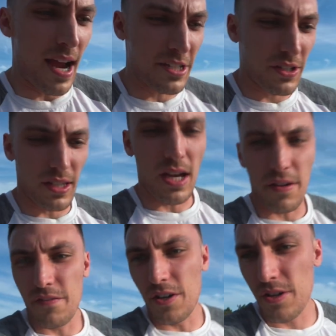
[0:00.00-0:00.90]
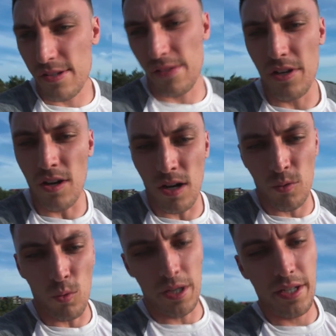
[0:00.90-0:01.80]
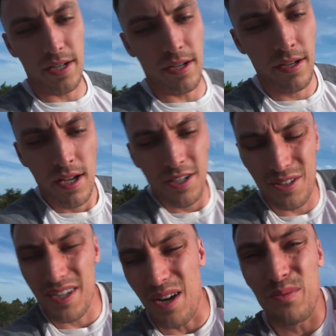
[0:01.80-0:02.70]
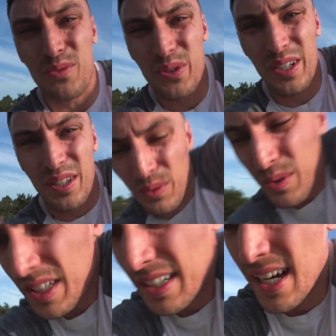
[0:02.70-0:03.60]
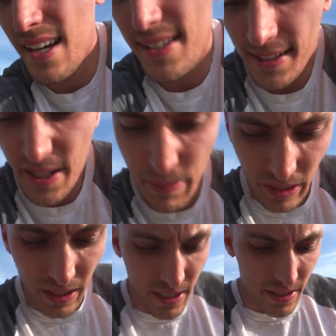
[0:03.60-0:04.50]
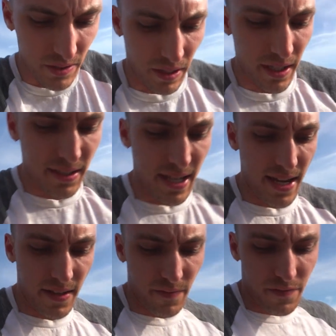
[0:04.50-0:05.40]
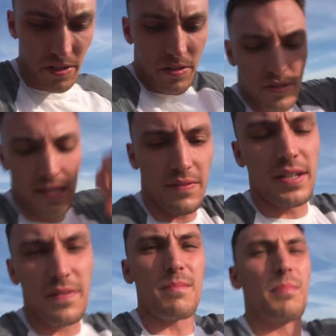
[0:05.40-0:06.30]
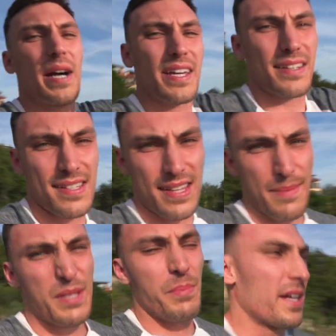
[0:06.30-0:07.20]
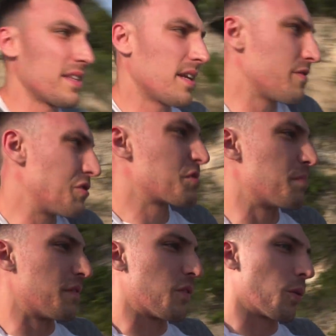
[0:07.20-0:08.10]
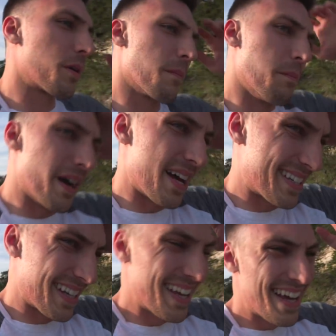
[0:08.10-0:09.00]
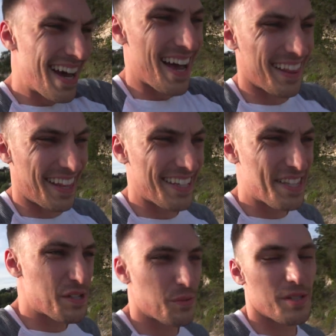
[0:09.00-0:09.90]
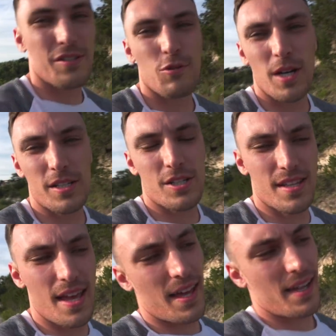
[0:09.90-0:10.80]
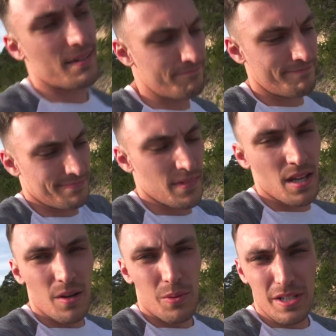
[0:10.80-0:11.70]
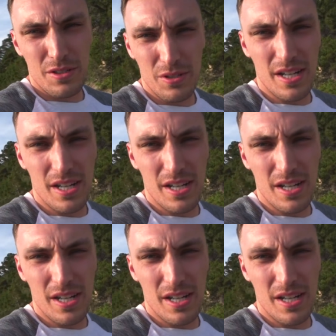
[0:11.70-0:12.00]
I took a lot of photos of the R1 here. Turned out really, really nice. And typically I don't like taking photos of a different bike at the same spot that I've used before, but I like this one so much that we're gonna do it